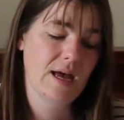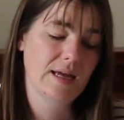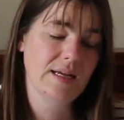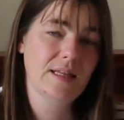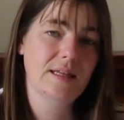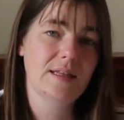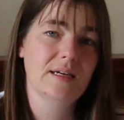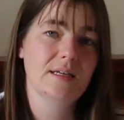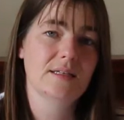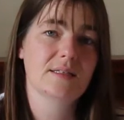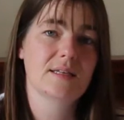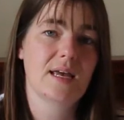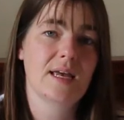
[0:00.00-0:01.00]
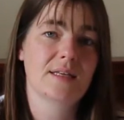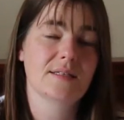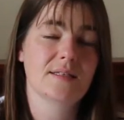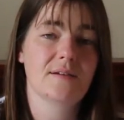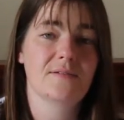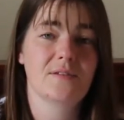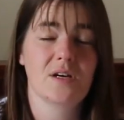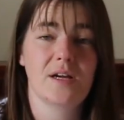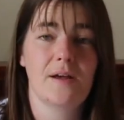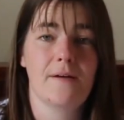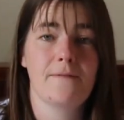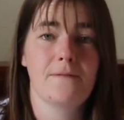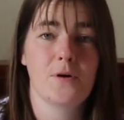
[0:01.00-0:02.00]
Another thing is ants are
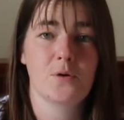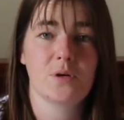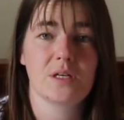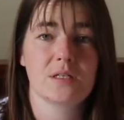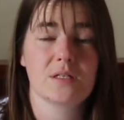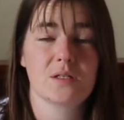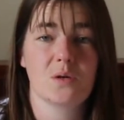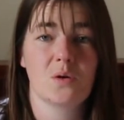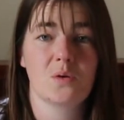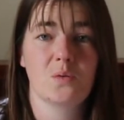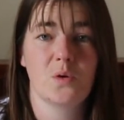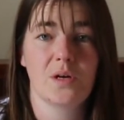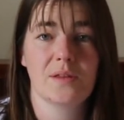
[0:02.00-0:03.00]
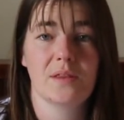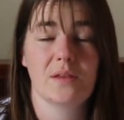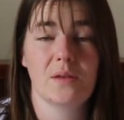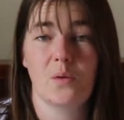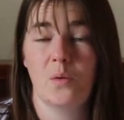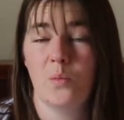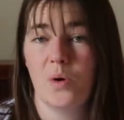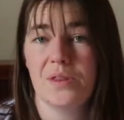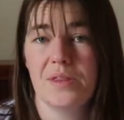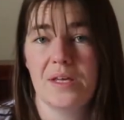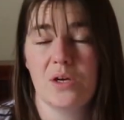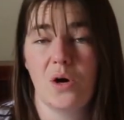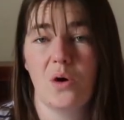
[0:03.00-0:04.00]
very focused on what
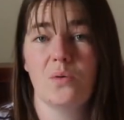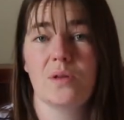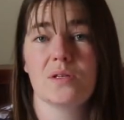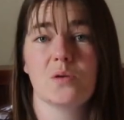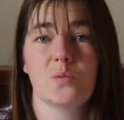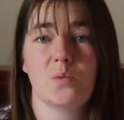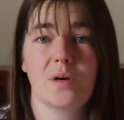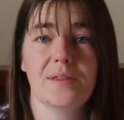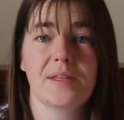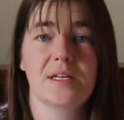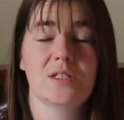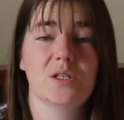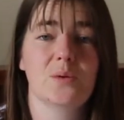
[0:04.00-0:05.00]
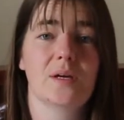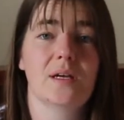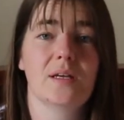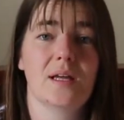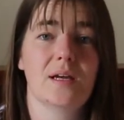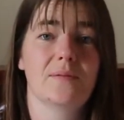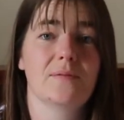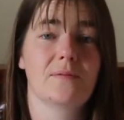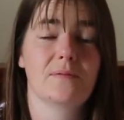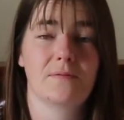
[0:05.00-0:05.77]
their goal is or what they're doing. They're